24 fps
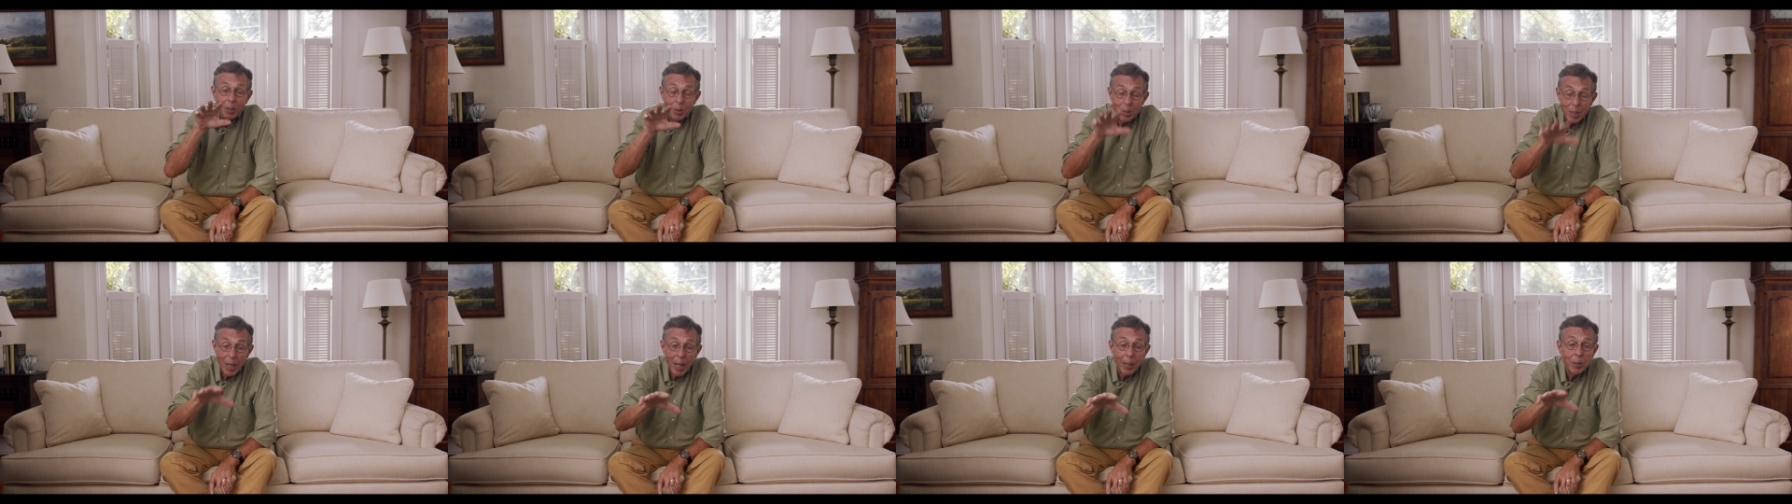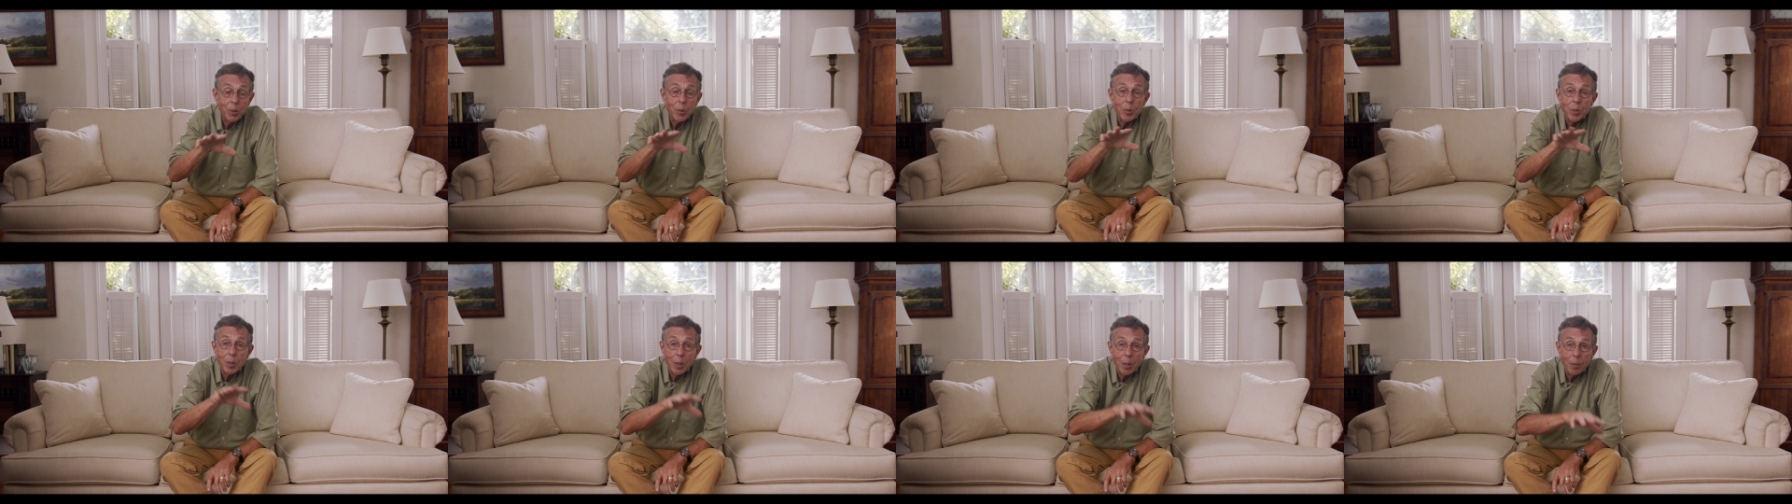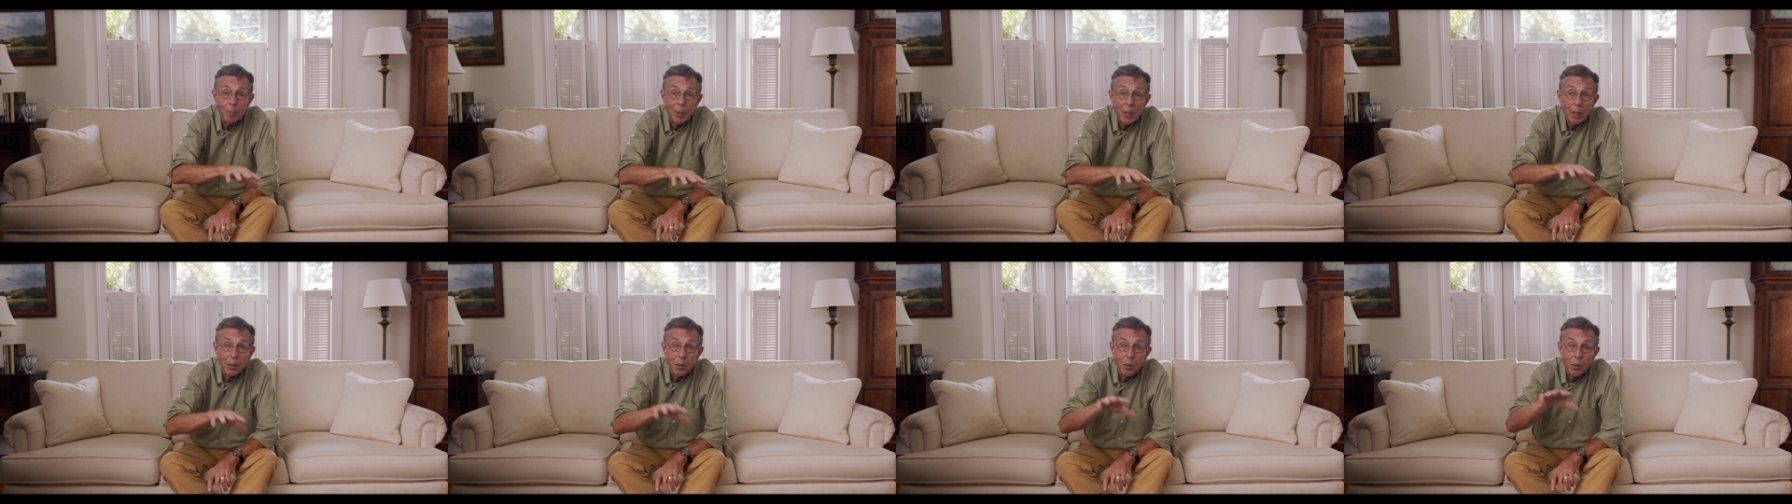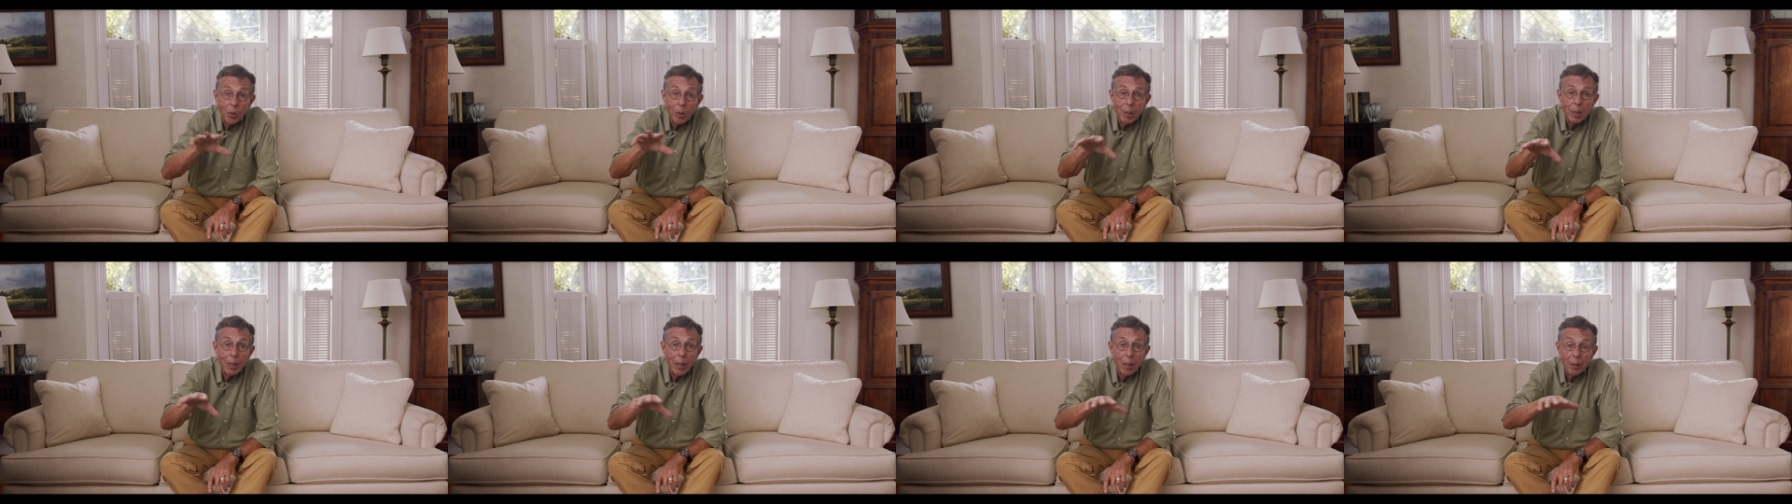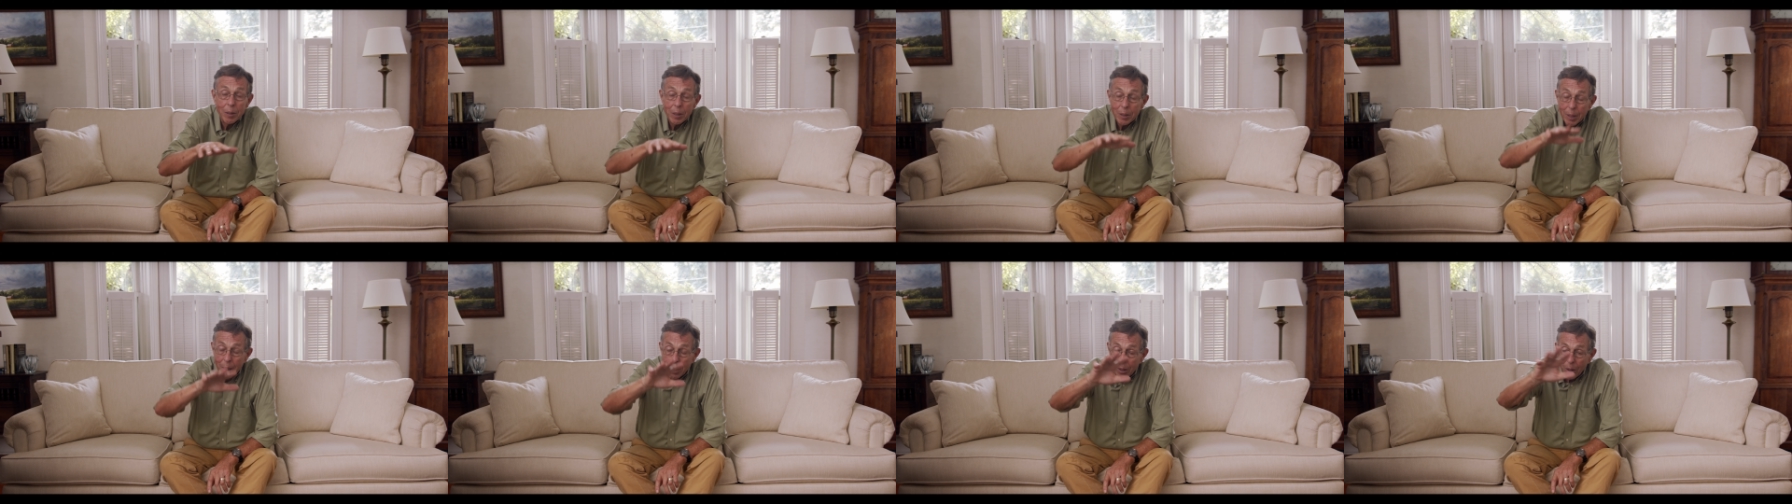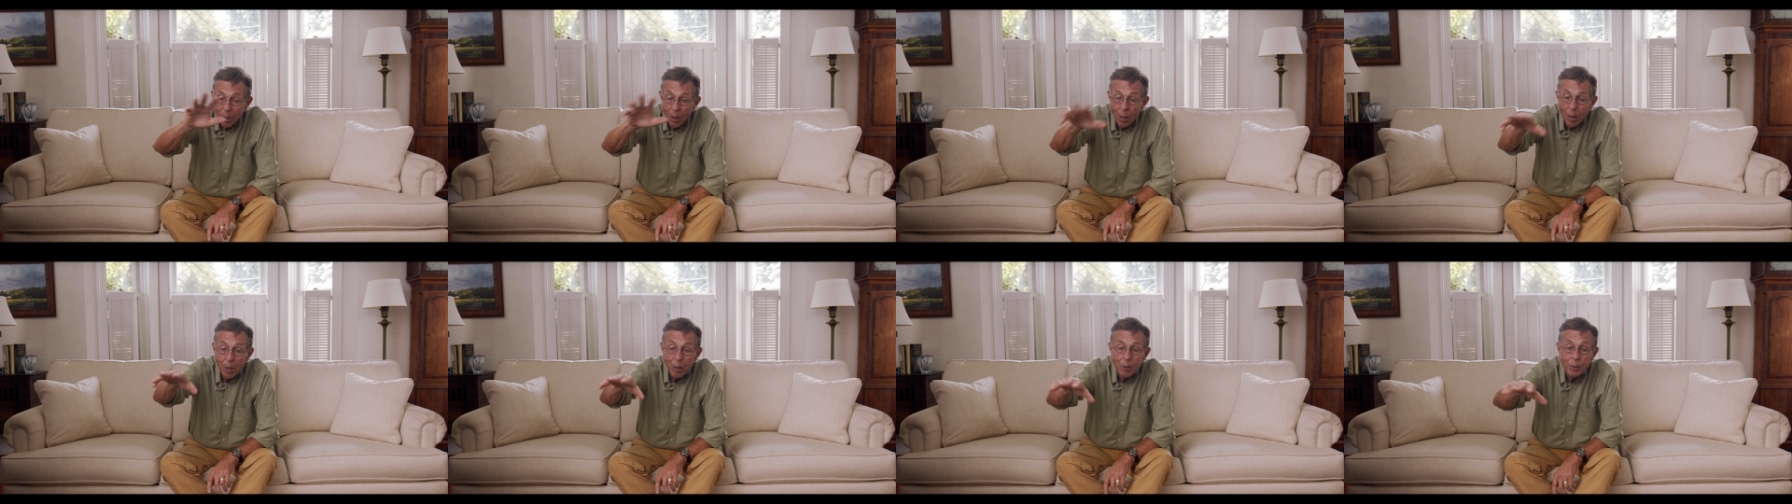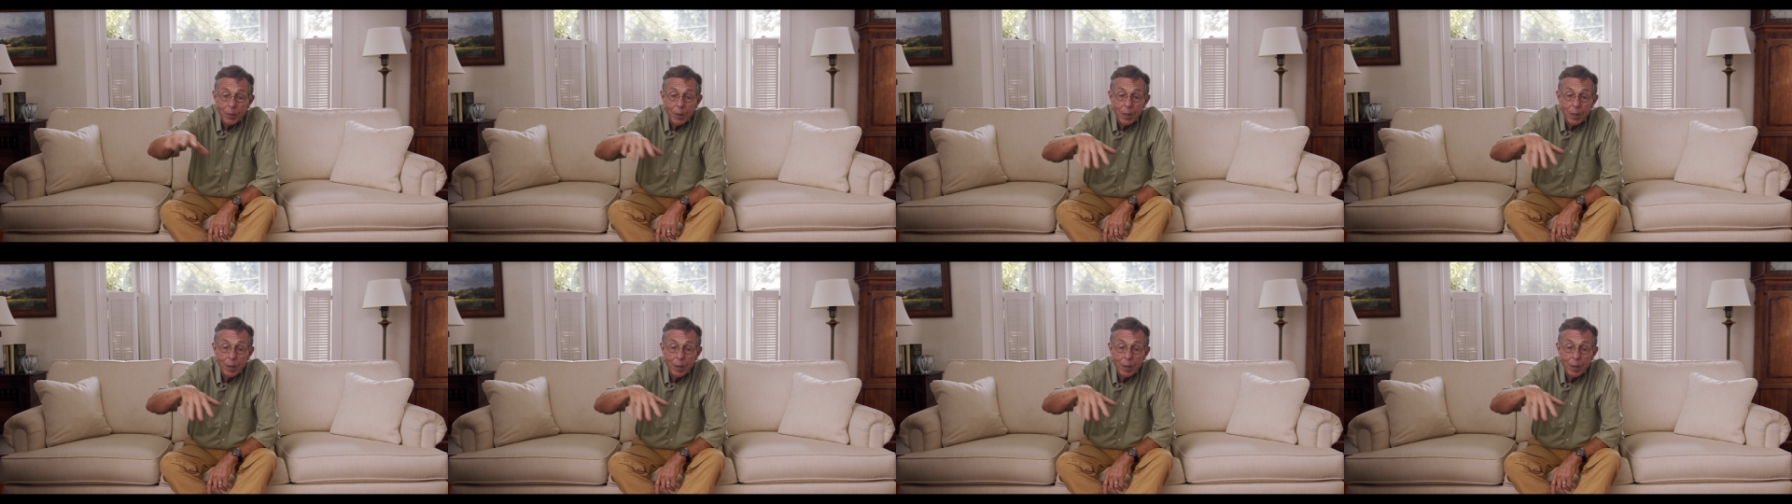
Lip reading: The statues that are being torn down today all